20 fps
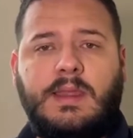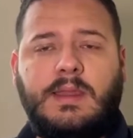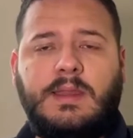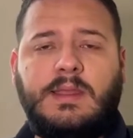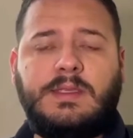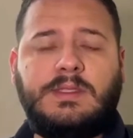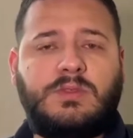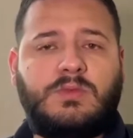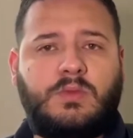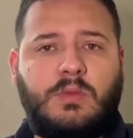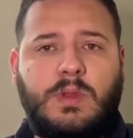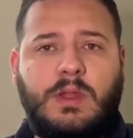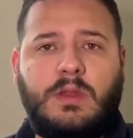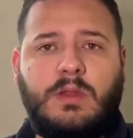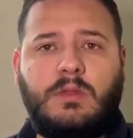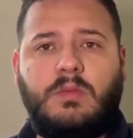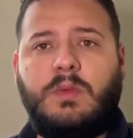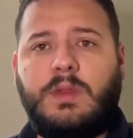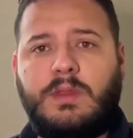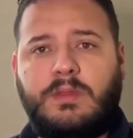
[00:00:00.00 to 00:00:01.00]
is
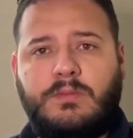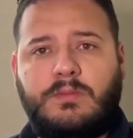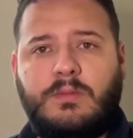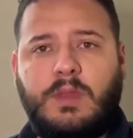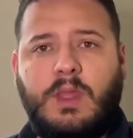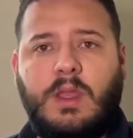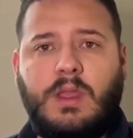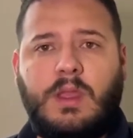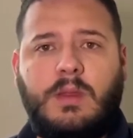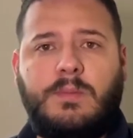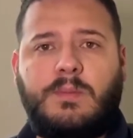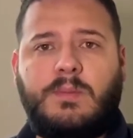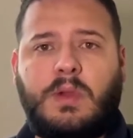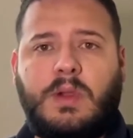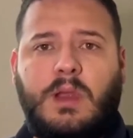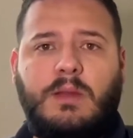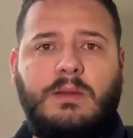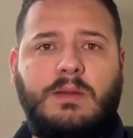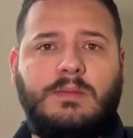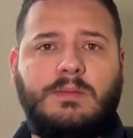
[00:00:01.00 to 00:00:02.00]
riddled with
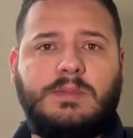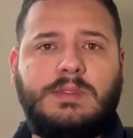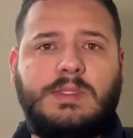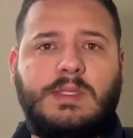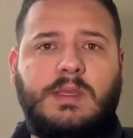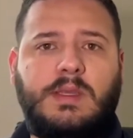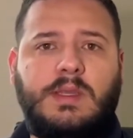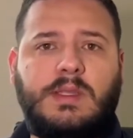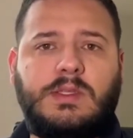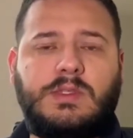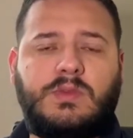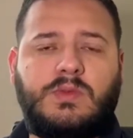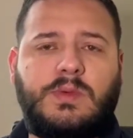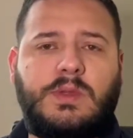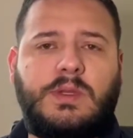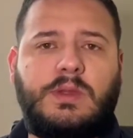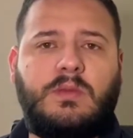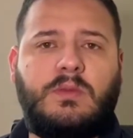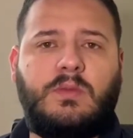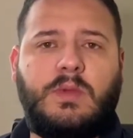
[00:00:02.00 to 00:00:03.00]
problems, and it's
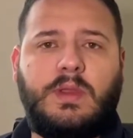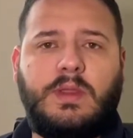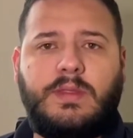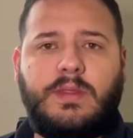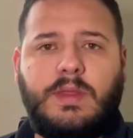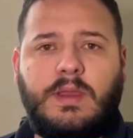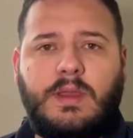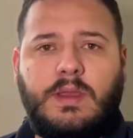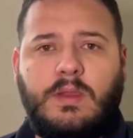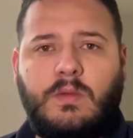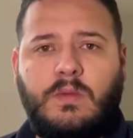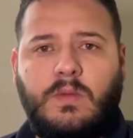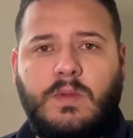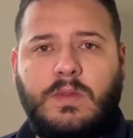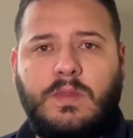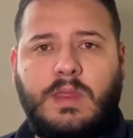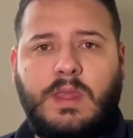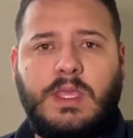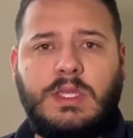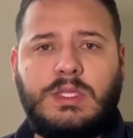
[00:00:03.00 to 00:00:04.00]
riddled with
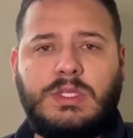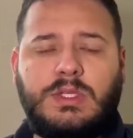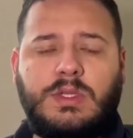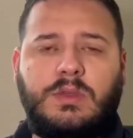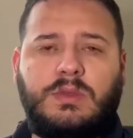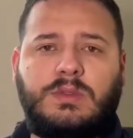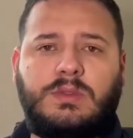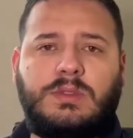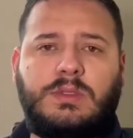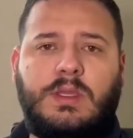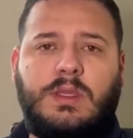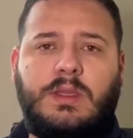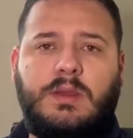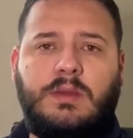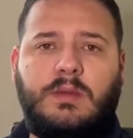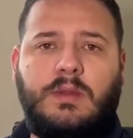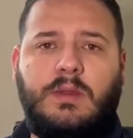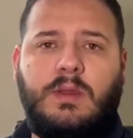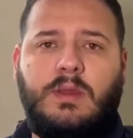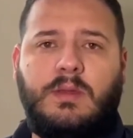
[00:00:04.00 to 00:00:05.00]
issues,
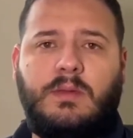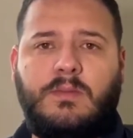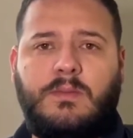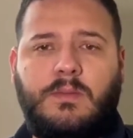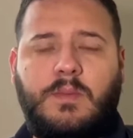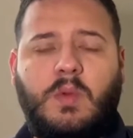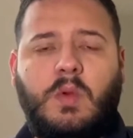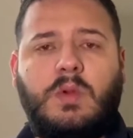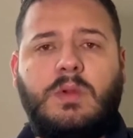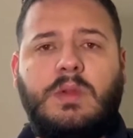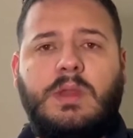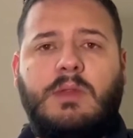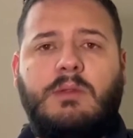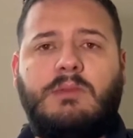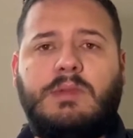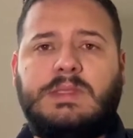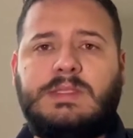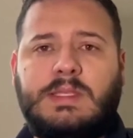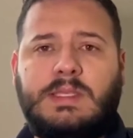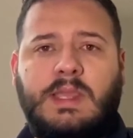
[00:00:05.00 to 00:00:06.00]
and poorly
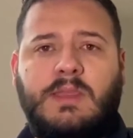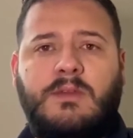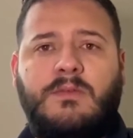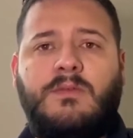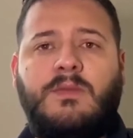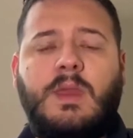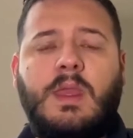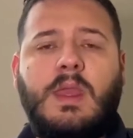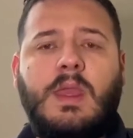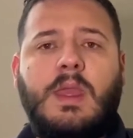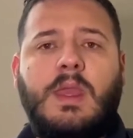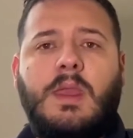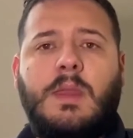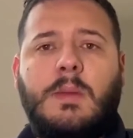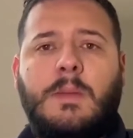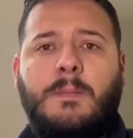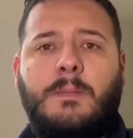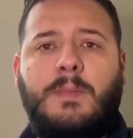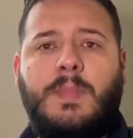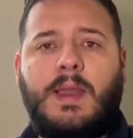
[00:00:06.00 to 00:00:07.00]
received
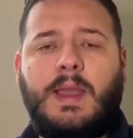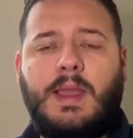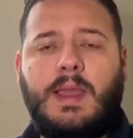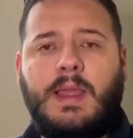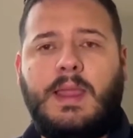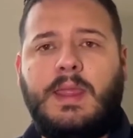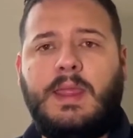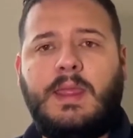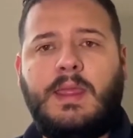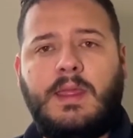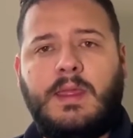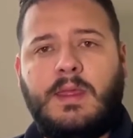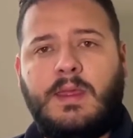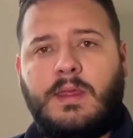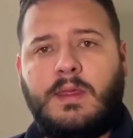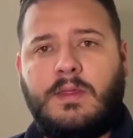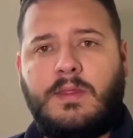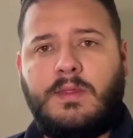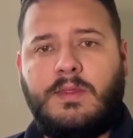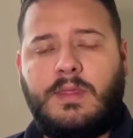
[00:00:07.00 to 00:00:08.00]
by
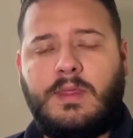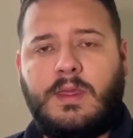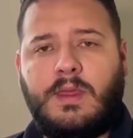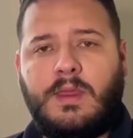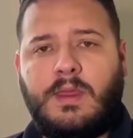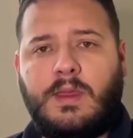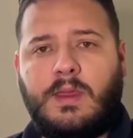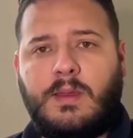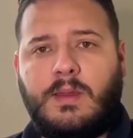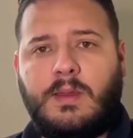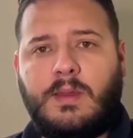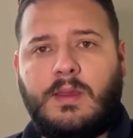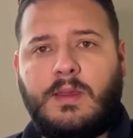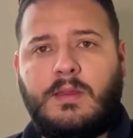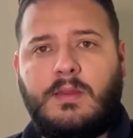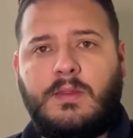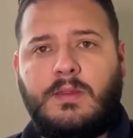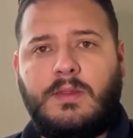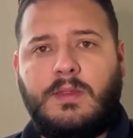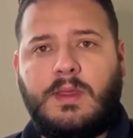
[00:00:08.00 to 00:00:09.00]

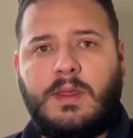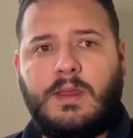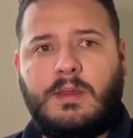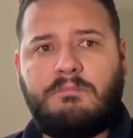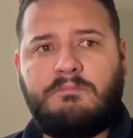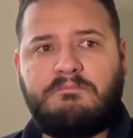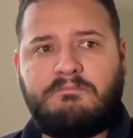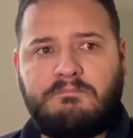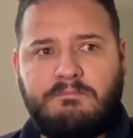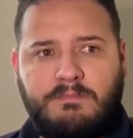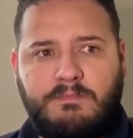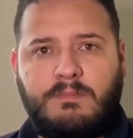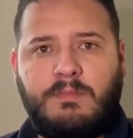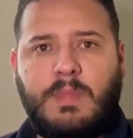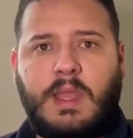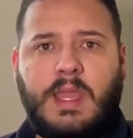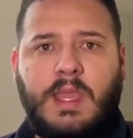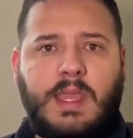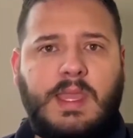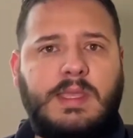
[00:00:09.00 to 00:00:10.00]
the
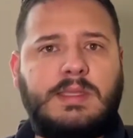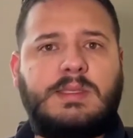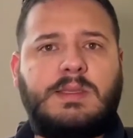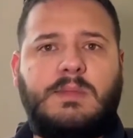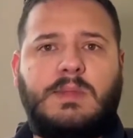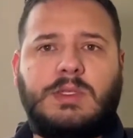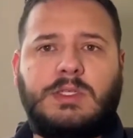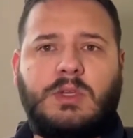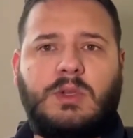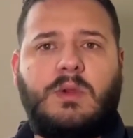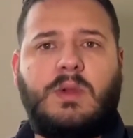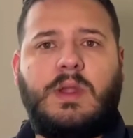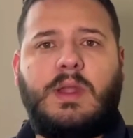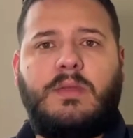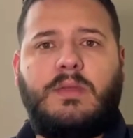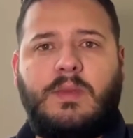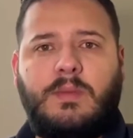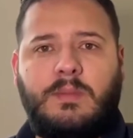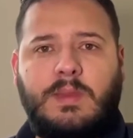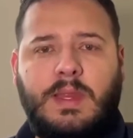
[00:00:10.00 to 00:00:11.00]
I guess the majority
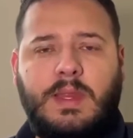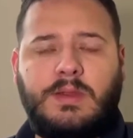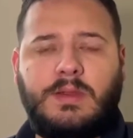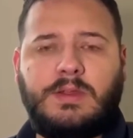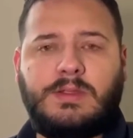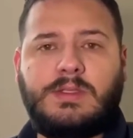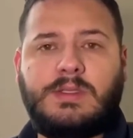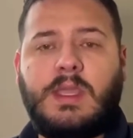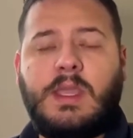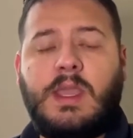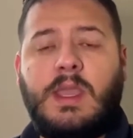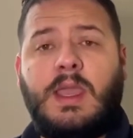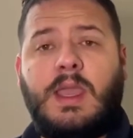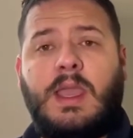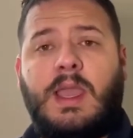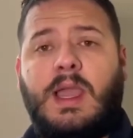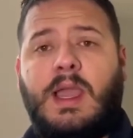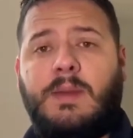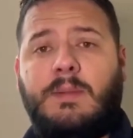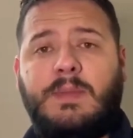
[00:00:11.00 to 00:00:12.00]
of the players.
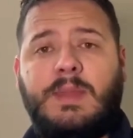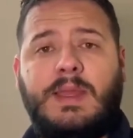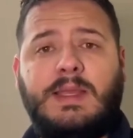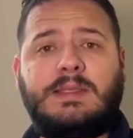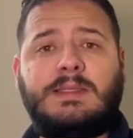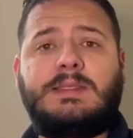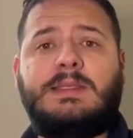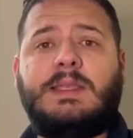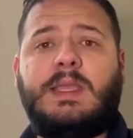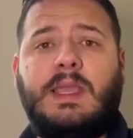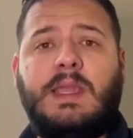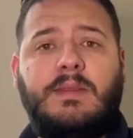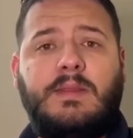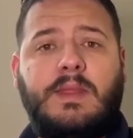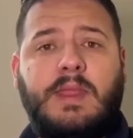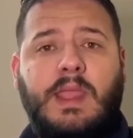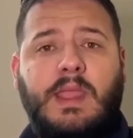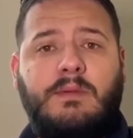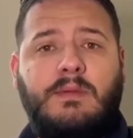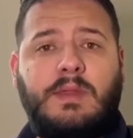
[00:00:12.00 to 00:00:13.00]
I'm not saying
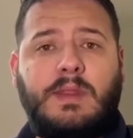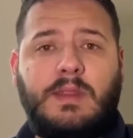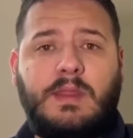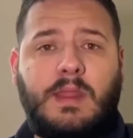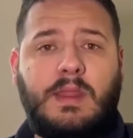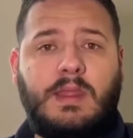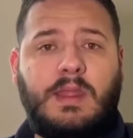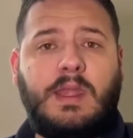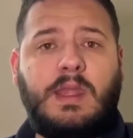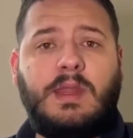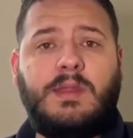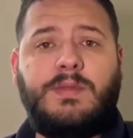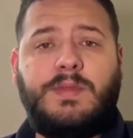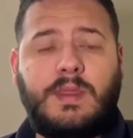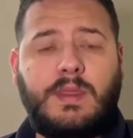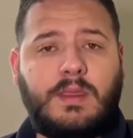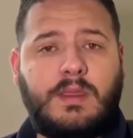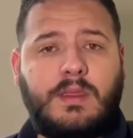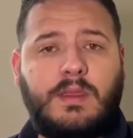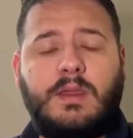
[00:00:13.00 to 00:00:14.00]
they haven't done
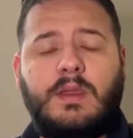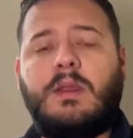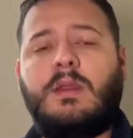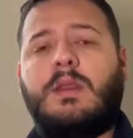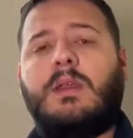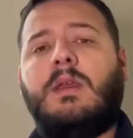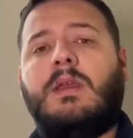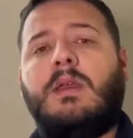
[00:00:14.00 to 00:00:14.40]
anything good.